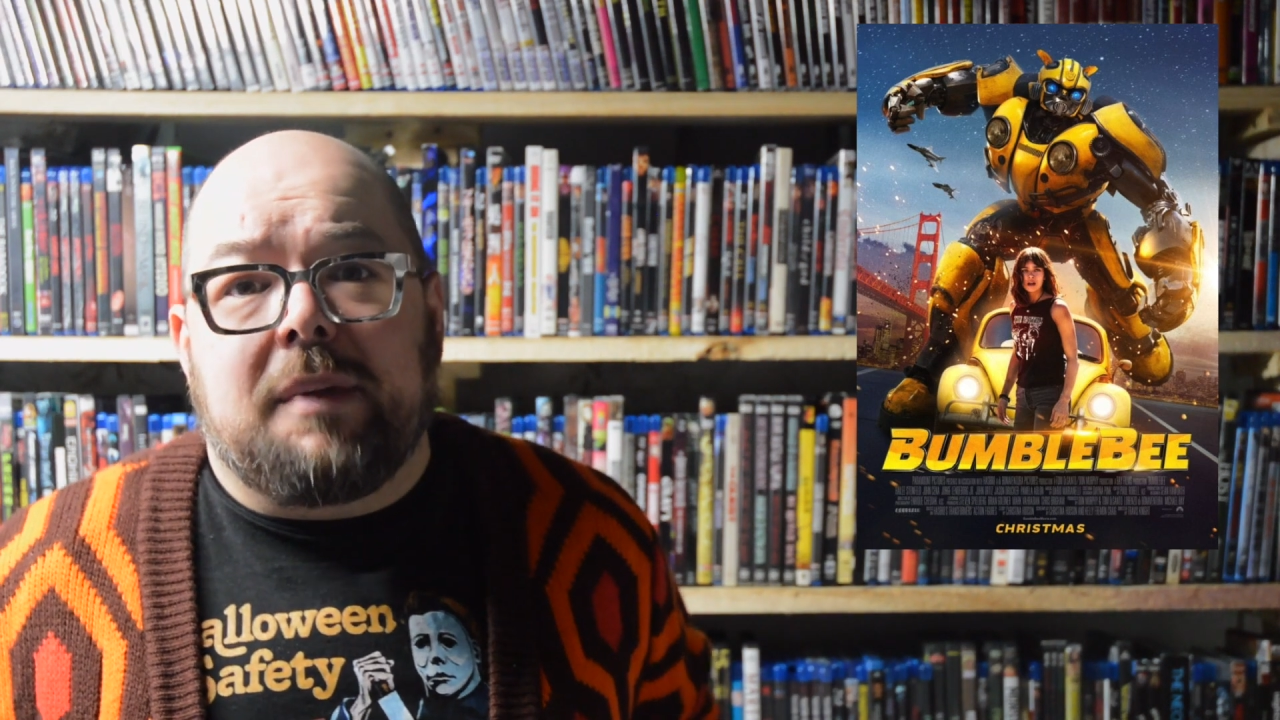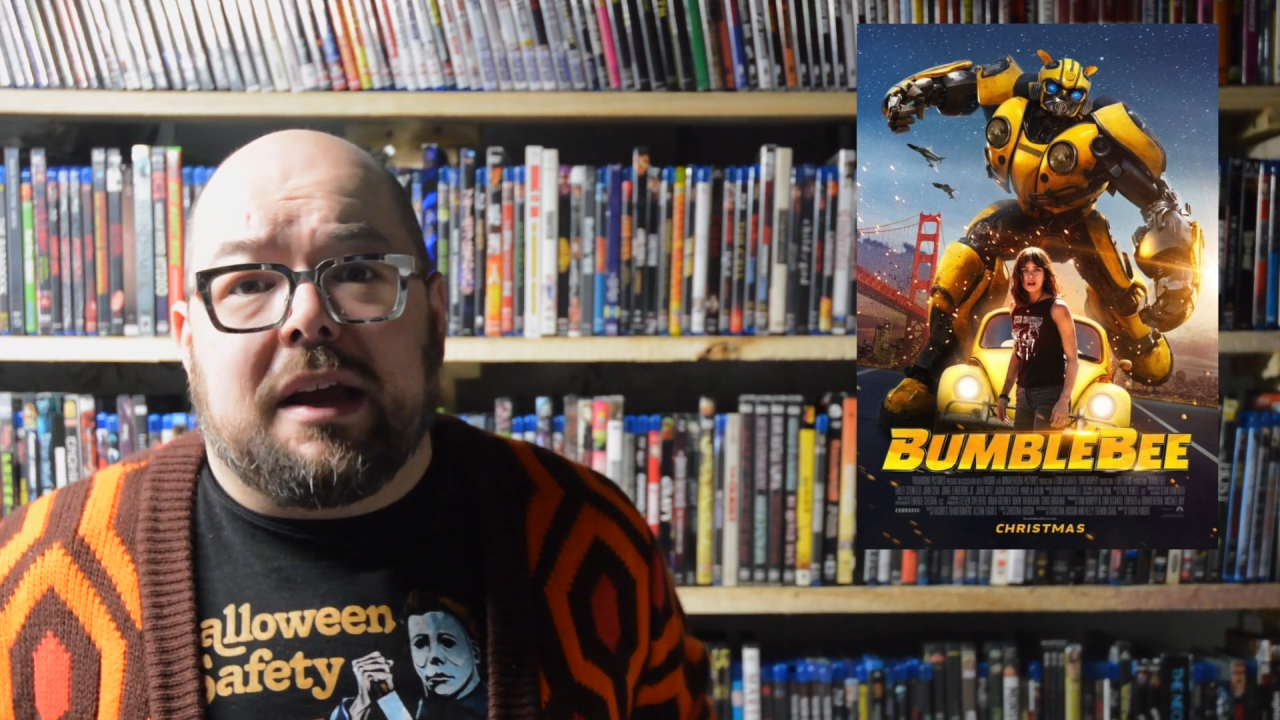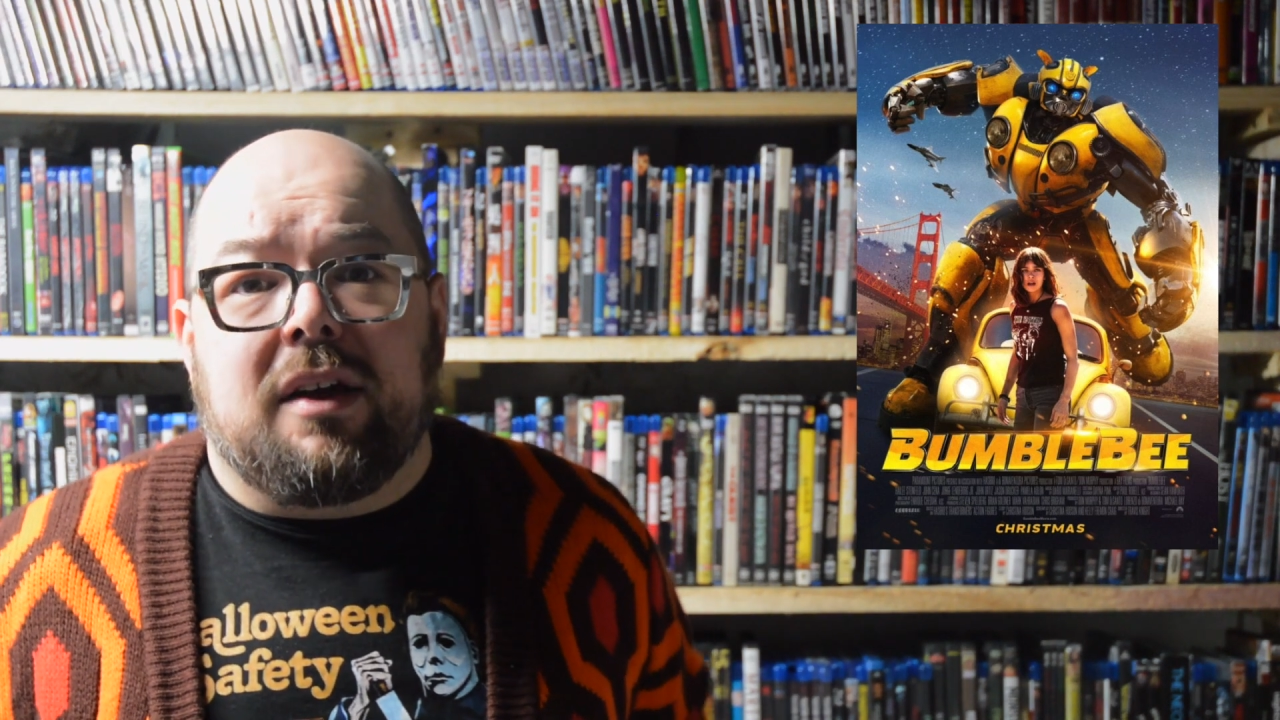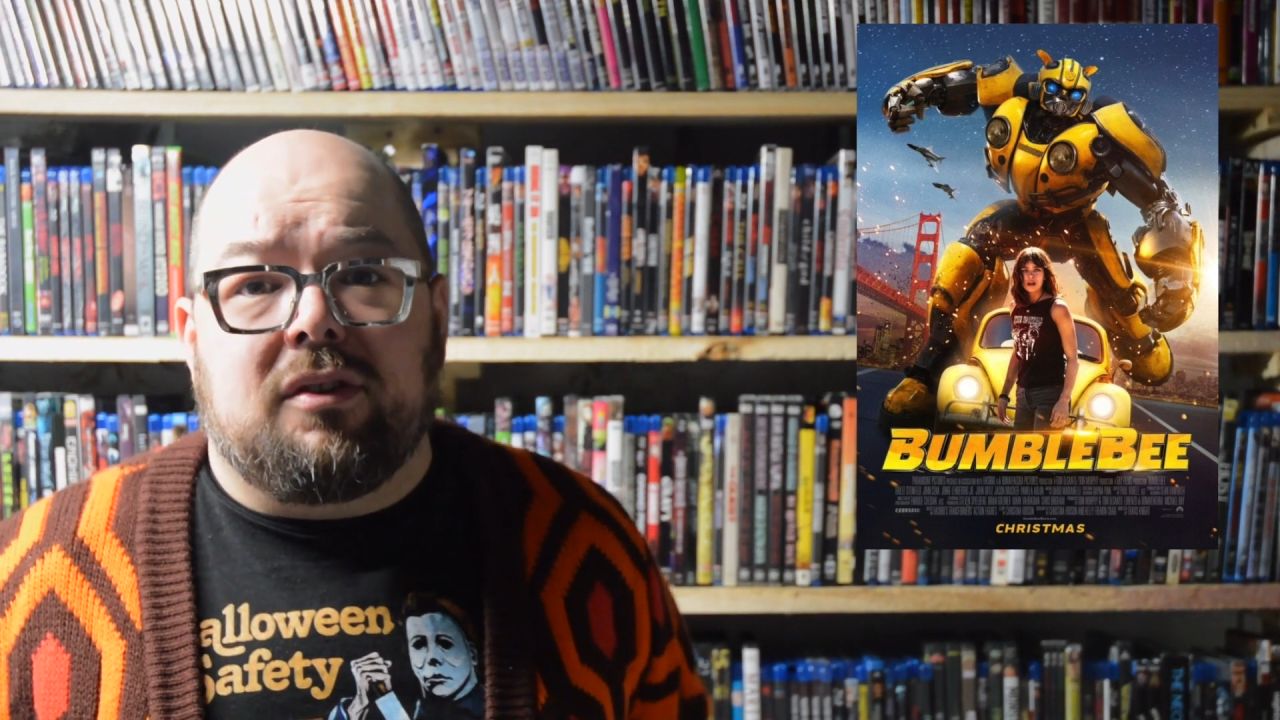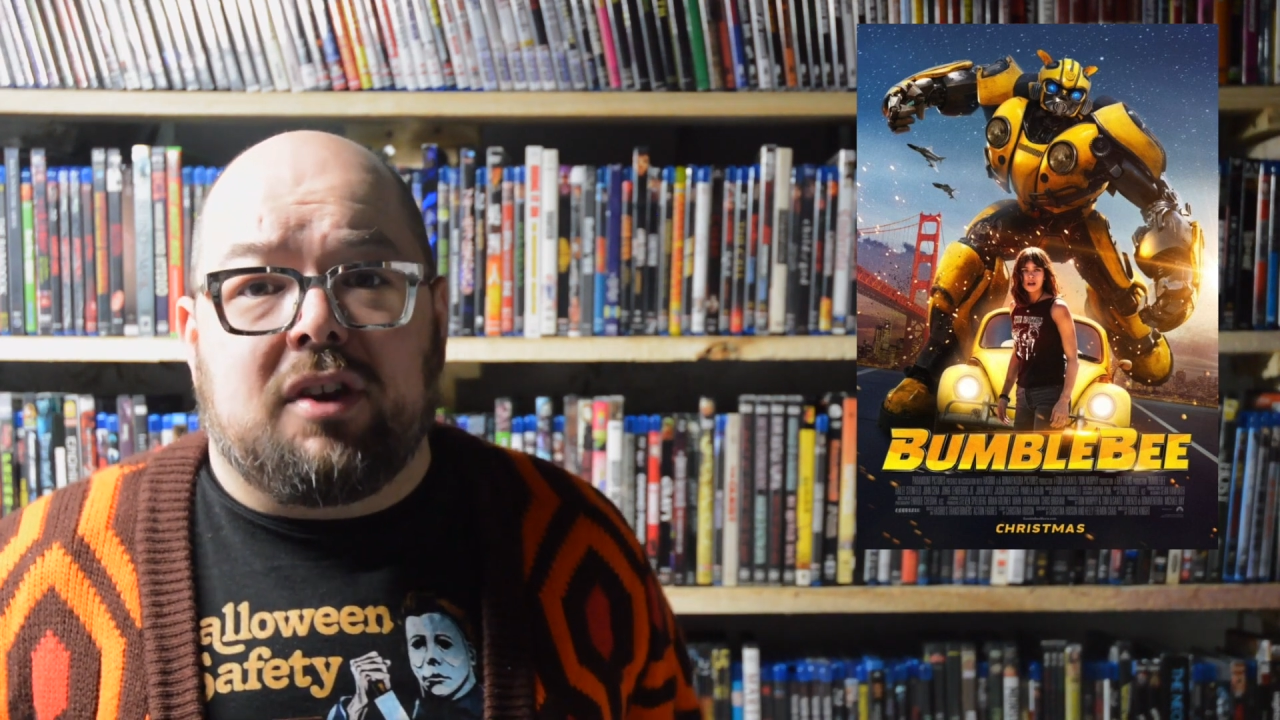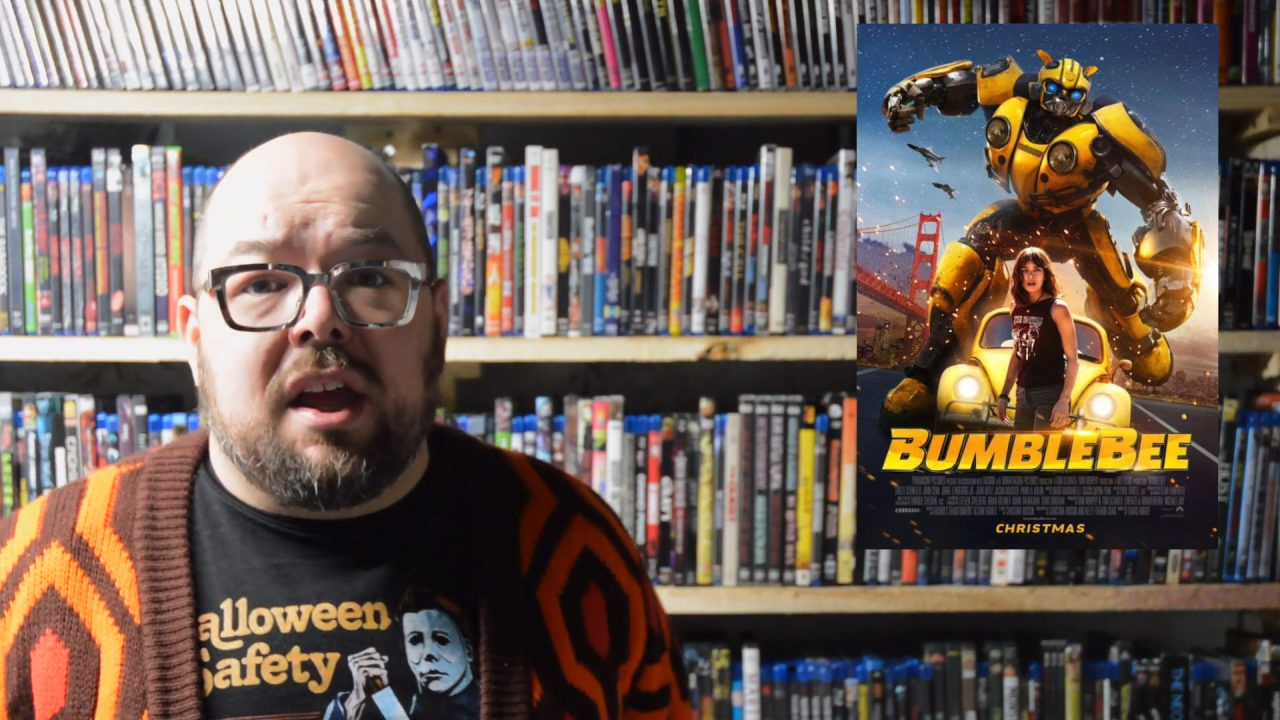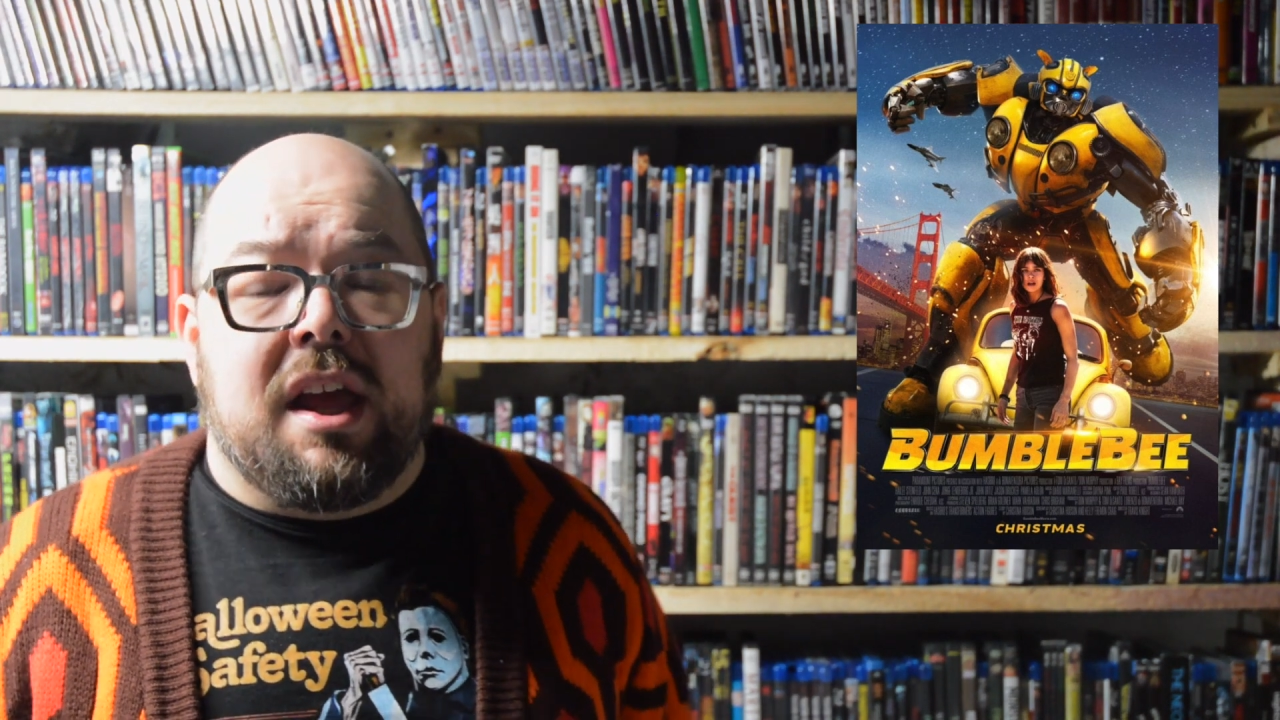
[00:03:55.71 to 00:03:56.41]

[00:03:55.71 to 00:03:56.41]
because